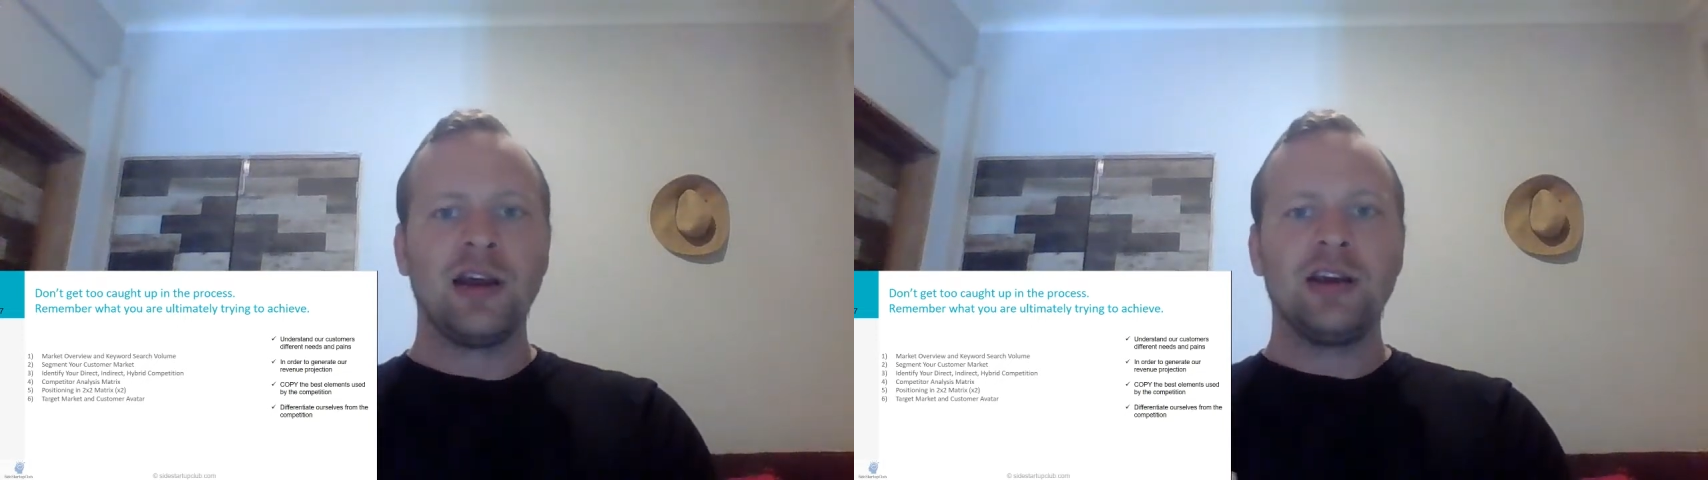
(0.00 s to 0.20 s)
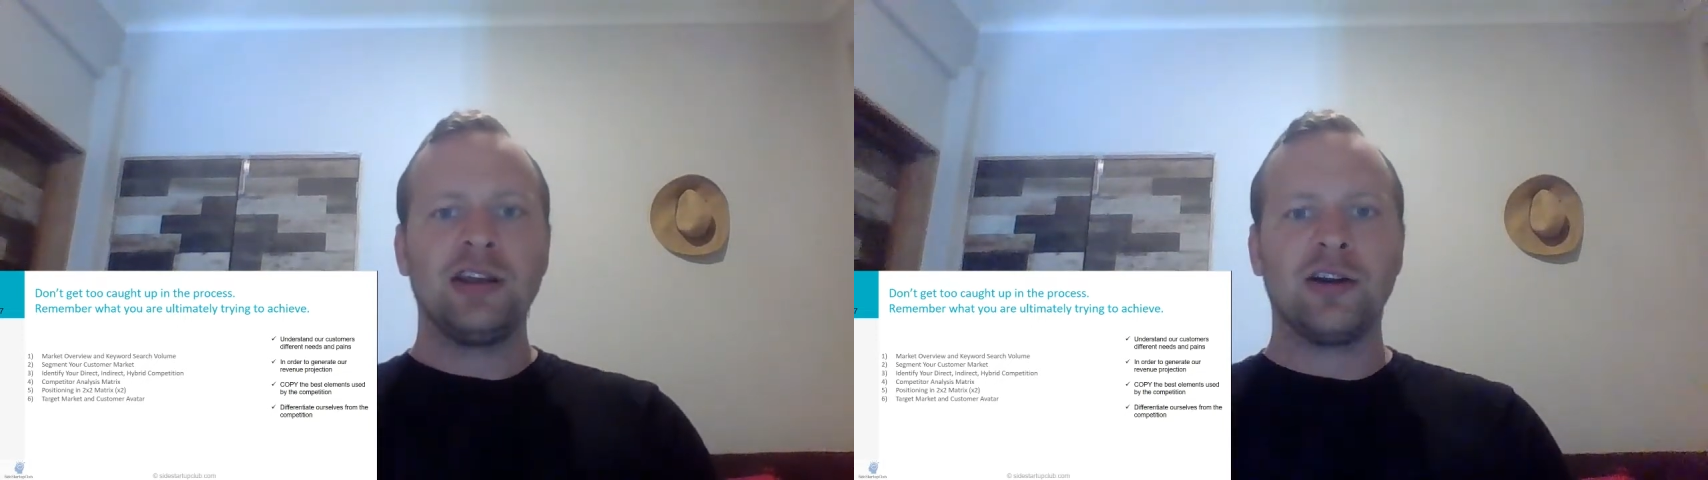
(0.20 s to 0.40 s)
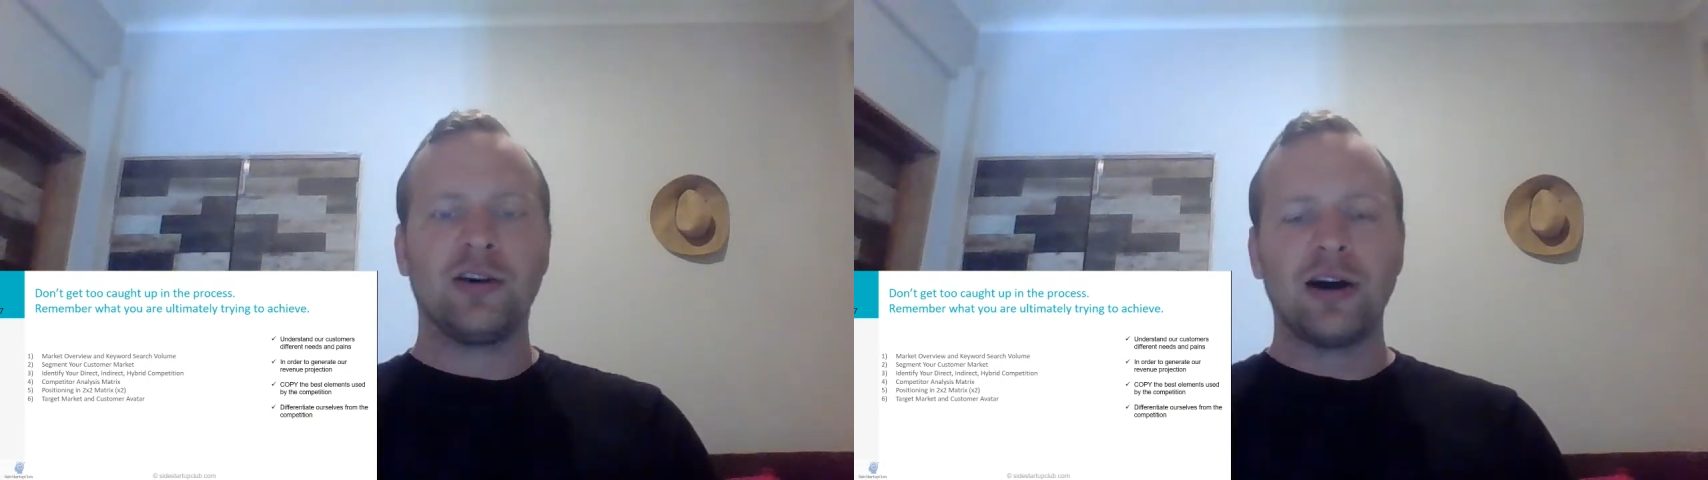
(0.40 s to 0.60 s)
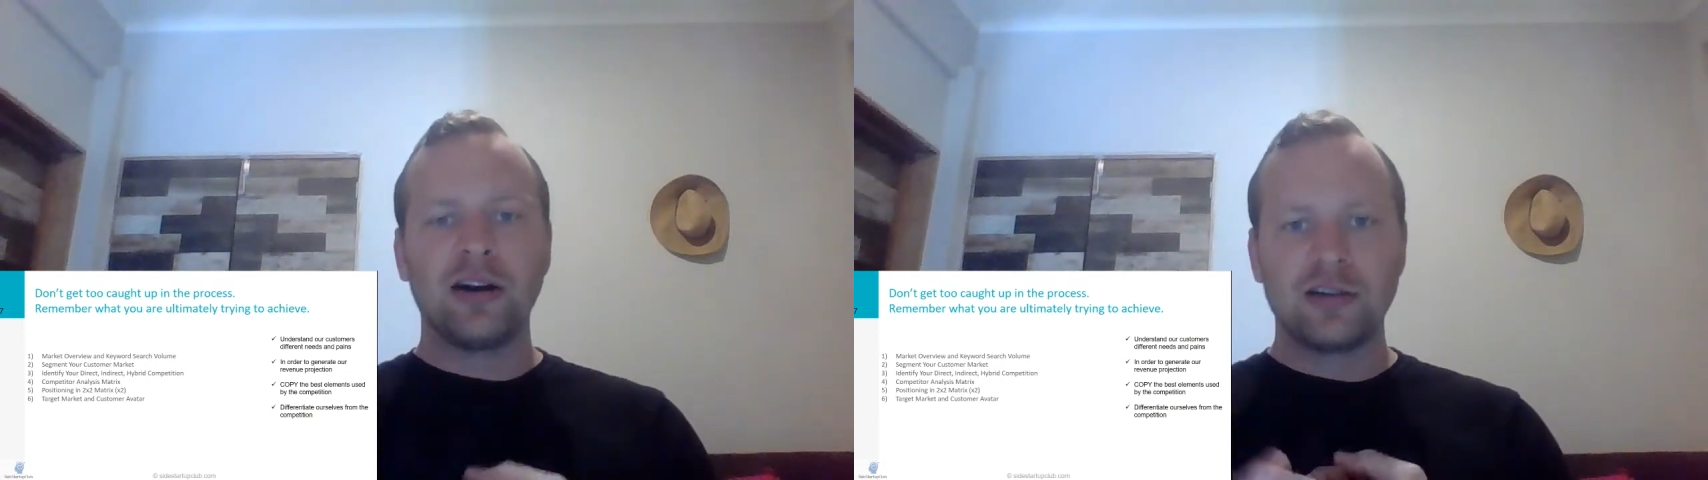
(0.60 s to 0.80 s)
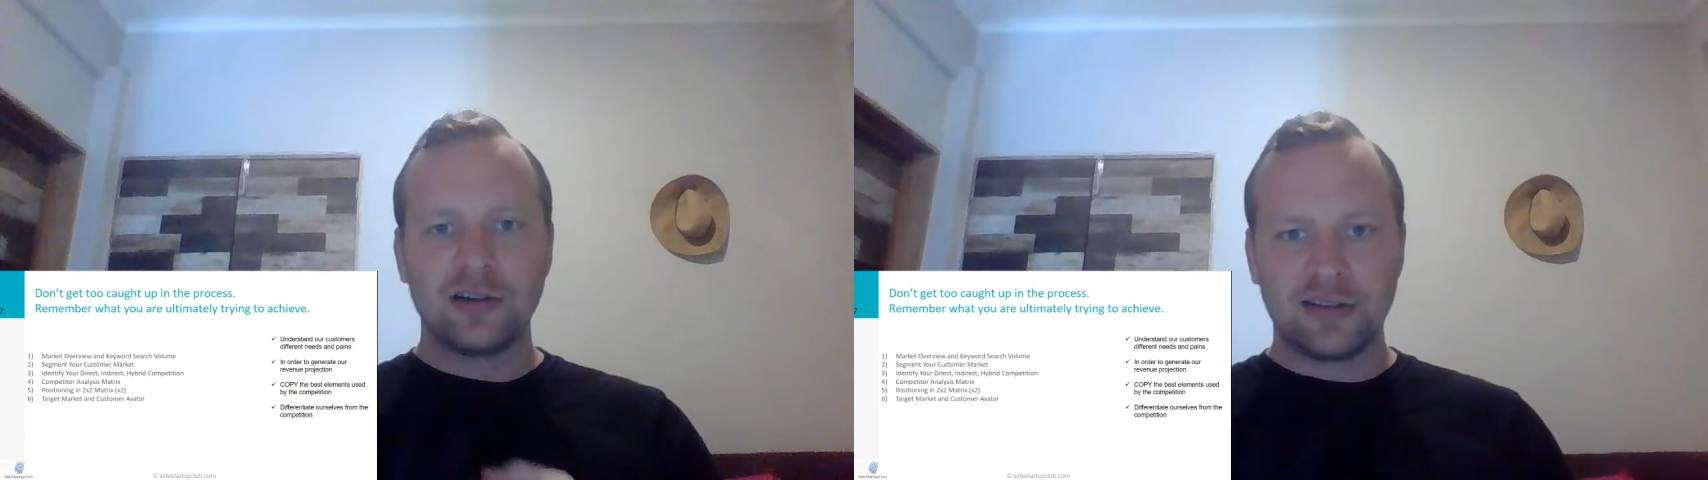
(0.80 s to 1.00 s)

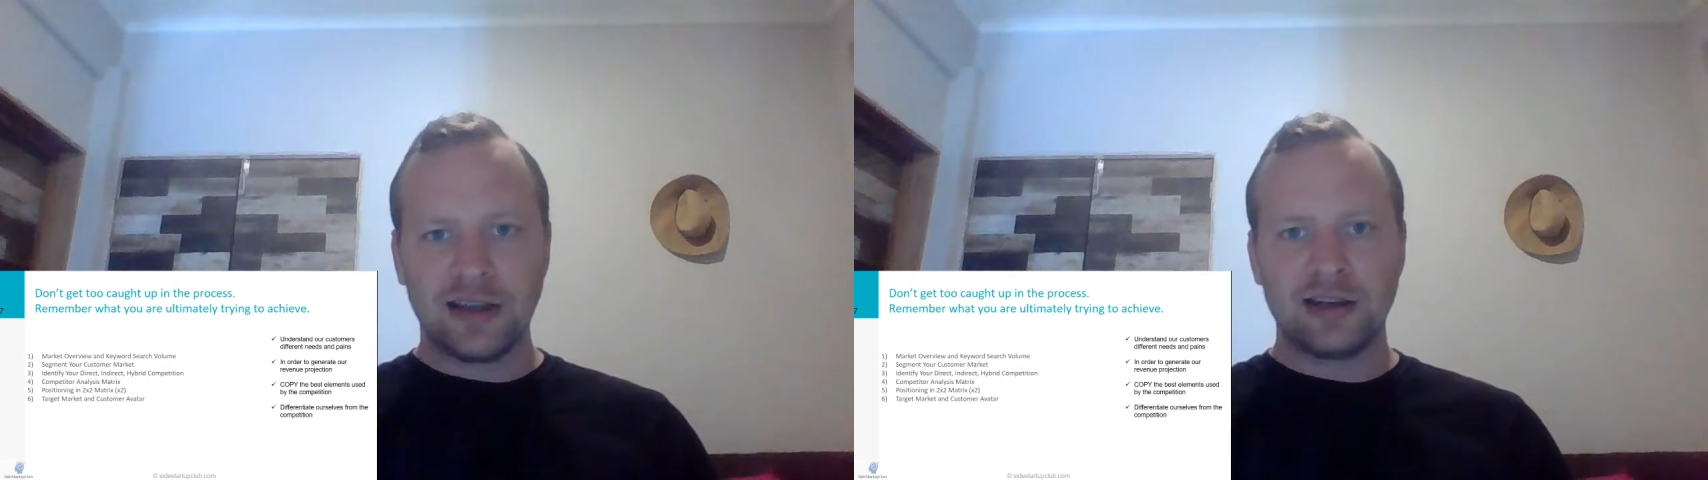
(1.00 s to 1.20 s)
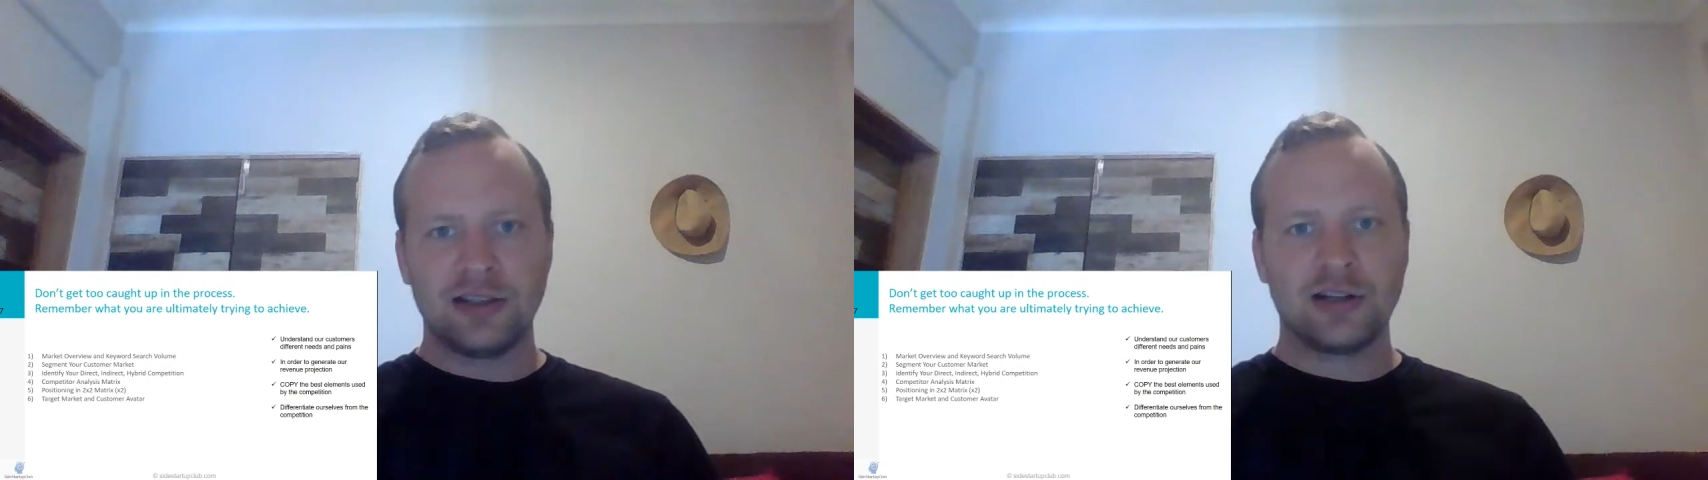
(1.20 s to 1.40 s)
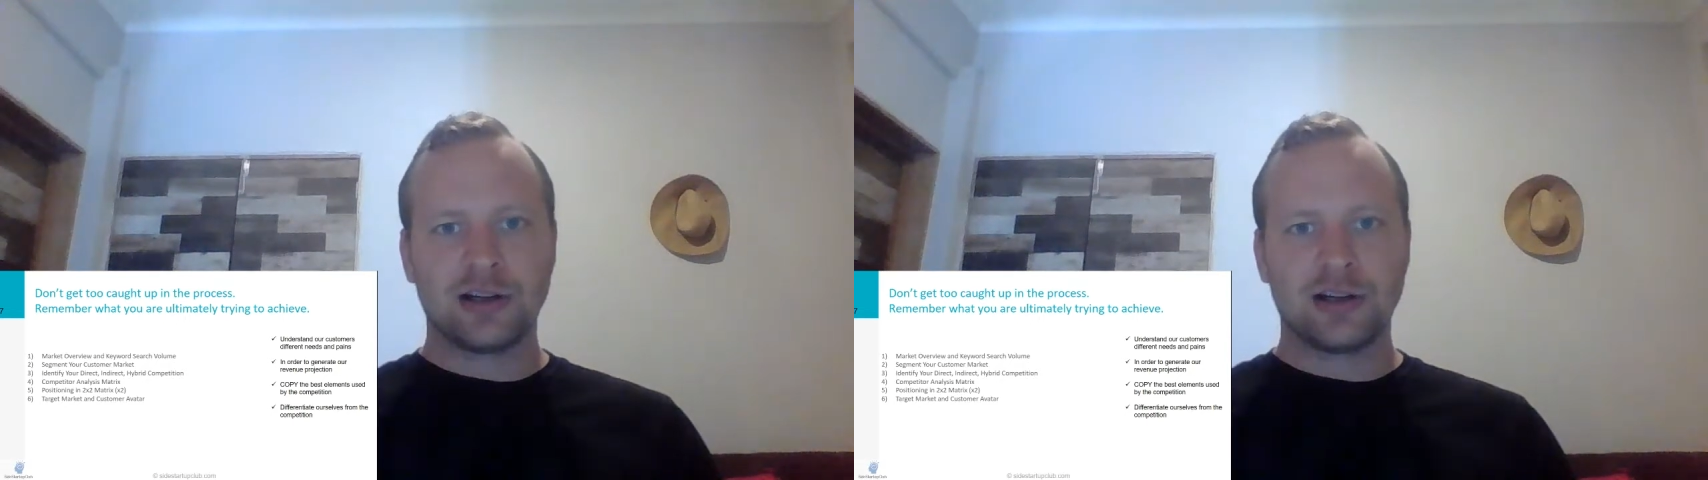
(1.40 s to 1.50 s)
understanding your